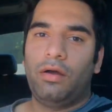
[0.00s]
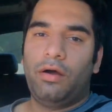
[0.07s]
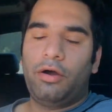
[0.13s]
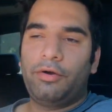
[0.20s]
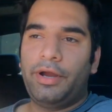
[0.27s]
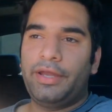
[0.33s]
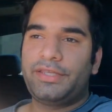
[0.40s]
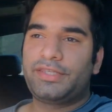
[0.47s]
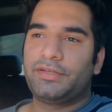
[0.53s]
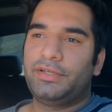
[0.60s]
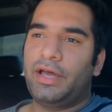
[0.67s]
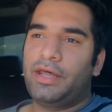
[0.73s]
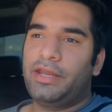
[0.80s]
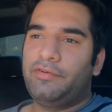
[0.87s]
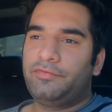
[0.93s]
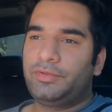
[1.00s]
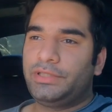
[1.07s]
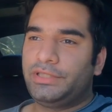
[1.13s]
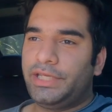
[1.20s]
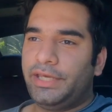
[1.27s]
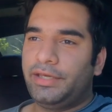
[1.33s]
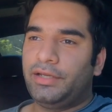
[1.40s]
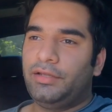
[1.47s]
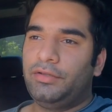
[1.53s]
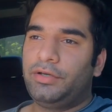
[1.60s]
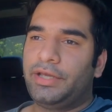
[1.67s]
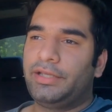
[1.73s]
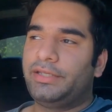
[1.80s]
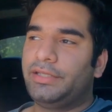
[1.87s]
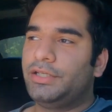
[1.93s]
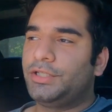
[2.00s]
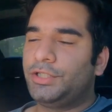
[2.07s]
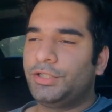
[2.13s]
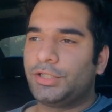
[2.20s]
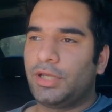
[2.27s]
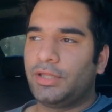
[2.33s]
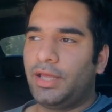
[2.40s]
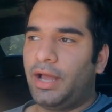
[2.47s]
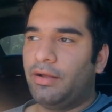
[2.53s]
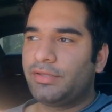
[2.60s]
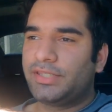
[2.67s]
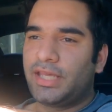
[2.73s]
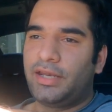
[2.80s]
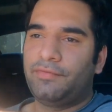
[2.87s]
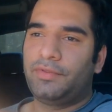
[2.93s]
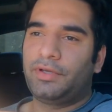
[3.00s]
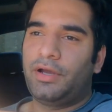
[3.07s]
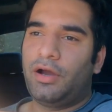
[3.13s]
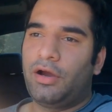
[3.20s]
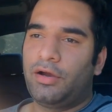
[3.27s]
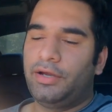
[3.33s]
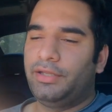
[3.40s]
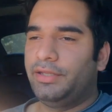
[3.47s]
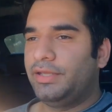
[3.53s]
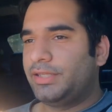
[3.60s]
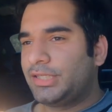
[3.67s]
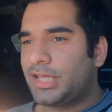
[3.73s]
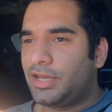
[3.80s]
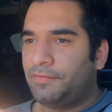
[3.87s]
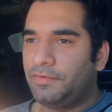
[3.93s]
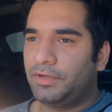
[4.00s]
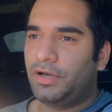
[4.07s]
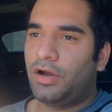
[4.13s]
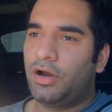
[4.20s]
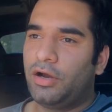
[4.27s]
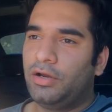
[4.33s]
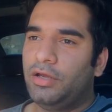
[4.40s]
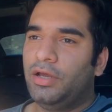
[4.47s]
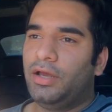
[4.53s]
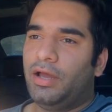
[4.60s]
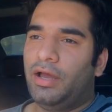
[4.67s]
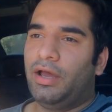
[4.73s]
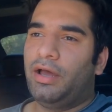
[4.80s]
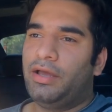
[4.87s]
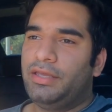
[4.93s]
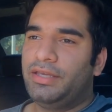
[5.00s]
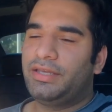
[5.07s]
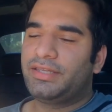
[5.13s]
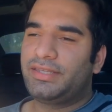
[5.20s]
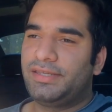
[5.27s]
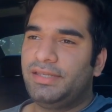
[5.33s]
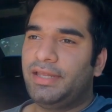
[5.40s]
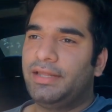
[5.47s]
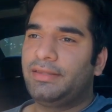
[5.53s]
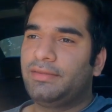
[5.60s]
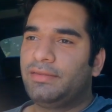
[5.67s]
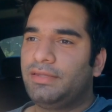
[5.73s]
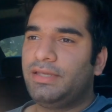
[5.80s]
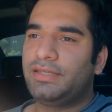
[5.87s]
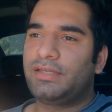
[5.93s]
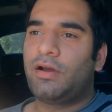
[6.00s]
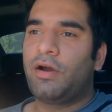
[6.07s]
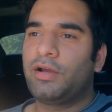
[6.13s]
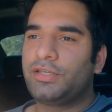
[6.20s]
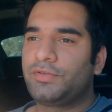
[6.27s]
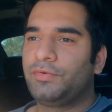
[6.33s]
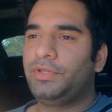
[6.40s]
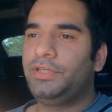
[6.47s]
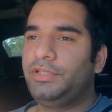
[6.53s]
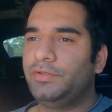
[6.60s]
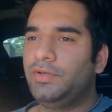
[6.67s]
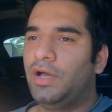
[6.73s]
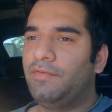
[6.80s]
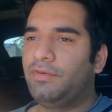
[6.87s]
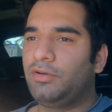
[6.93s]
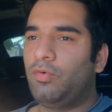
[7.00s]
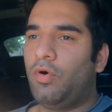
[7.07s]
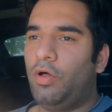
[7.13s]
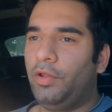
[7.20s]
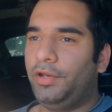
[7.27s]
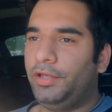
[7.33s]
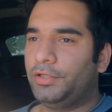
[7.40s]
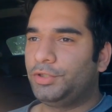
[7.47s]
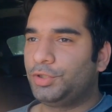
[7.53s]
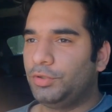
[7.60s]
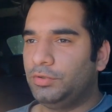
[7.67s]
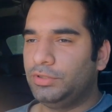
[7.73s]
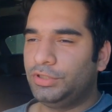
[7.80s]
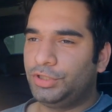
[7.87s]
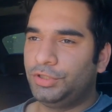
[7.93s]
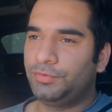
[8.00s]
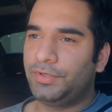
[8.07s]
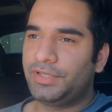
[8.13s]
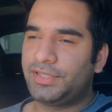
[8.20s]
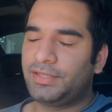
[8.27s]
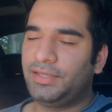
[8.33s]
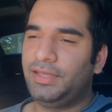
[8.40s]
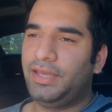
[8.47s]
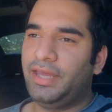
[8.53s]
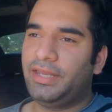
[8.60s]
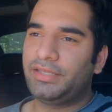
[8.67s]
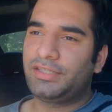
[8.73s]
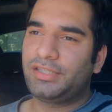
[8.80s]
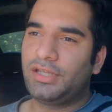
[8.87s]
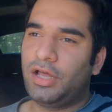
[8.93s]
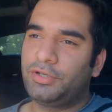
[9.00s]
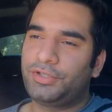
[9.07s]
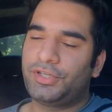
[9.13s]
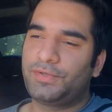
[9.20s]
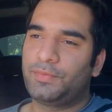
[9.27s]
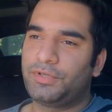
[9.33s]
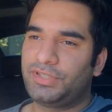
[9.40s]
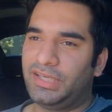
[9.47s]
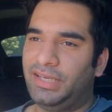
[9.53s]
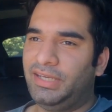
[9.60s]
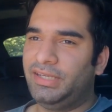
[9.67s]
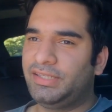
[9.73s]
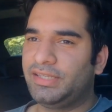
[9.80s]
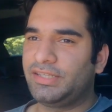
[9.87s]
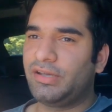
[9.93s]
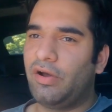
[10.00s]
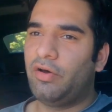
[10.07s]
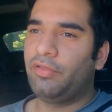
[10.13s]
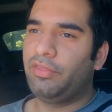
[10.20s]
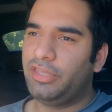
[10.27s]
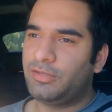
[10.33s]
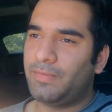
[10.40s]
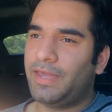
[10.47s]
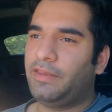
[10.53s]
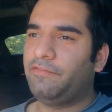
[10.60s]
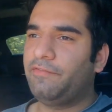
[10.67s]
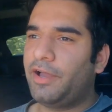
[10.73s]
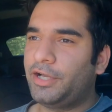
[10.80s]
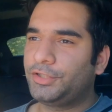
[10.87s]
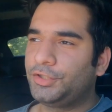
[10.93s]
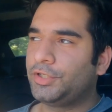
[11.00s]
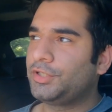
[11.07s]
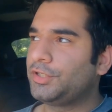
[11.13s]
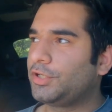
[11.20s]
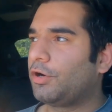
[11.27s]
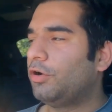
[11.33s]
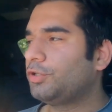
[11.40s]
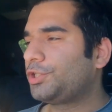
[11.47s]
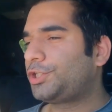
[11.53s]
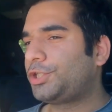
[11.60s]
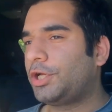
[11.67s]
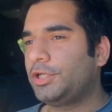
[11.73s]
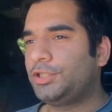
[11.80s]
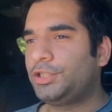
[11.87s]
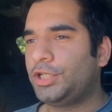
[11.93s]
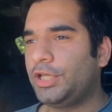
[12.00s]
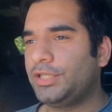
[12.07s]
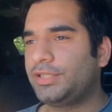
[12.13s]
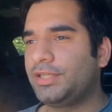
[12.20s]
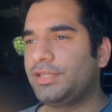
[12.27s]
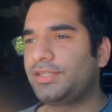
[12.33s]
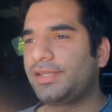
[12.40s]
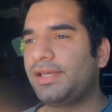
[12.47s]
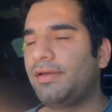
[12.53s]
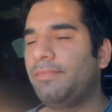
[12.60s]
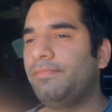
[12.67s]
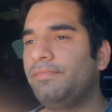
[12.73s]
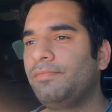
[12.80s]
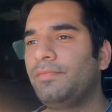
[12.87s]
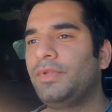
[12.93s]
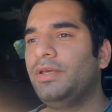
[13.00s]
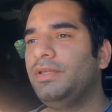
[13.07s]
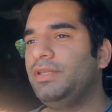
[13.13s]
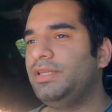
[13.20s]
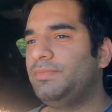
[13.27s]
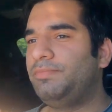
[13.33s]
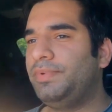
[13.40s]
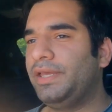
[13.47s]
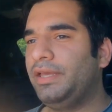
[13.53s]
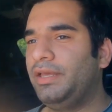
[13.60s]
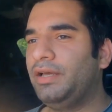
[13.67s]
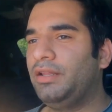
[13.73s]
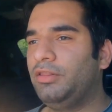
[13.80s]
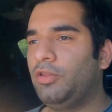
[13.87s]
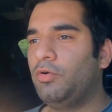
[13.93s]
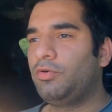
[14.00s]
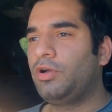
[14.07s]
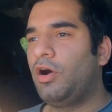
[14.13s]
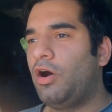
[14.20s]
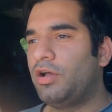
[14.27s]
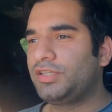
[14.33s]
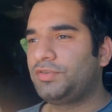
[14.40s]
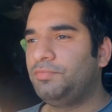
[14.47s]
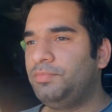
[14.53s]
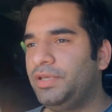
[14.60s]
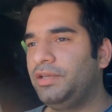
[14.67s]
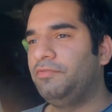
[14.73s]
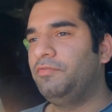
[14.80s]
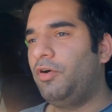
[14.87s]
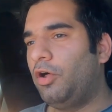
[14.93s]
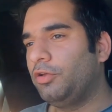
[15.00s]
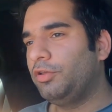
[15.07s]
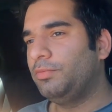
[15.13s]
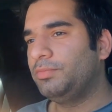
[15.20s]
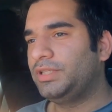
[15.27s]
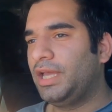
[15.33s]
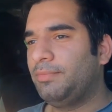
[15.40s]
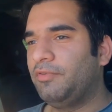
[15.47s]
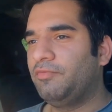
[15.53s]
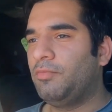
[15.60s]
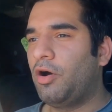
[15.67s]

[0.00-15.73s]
All right, so now that we've taken a look at the issues on the outside of the car and the inside of the car, You can see that these cars really do have a quality control issue recently, and it's not just Mercedes, it's all these manufacturers. They're all just trying to chase this these big low cost, big volume type of